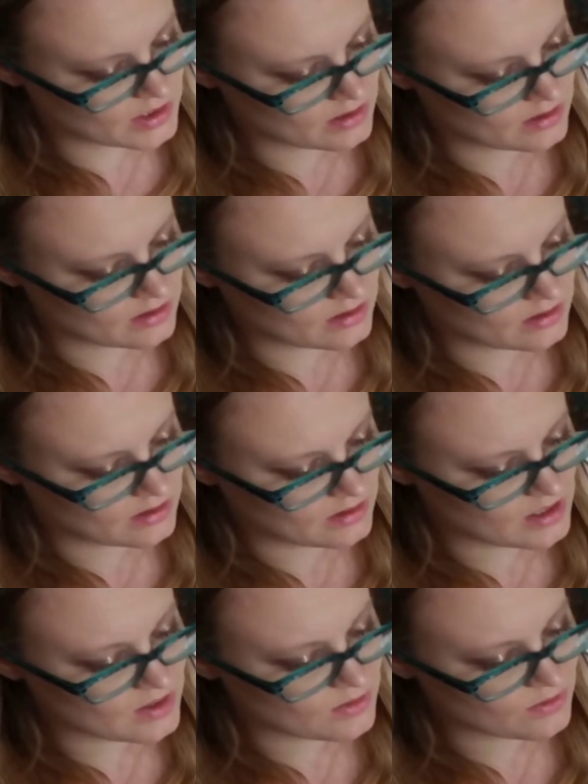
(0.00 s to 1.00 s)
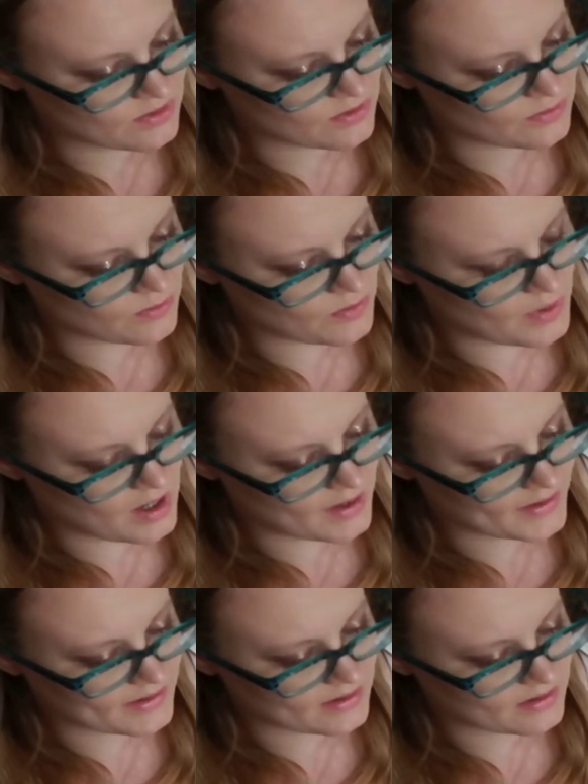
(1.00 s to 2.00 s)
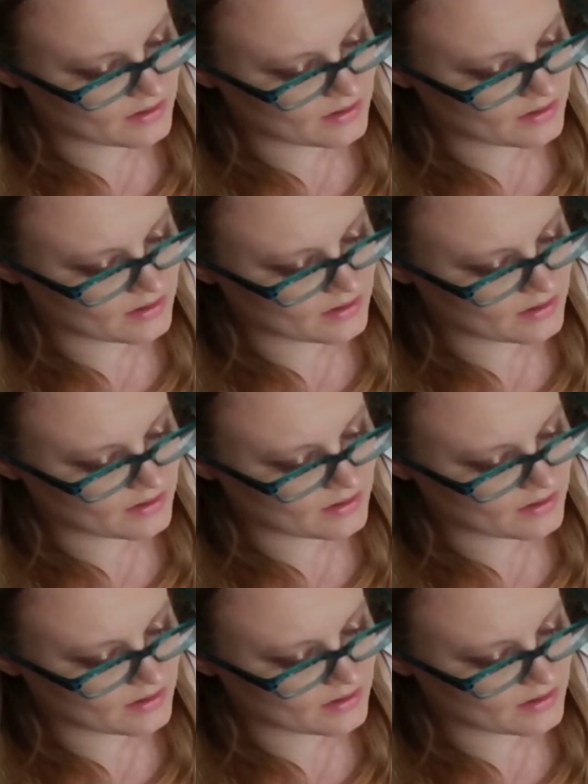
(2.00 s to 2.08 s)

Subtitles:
it. I searched through the box,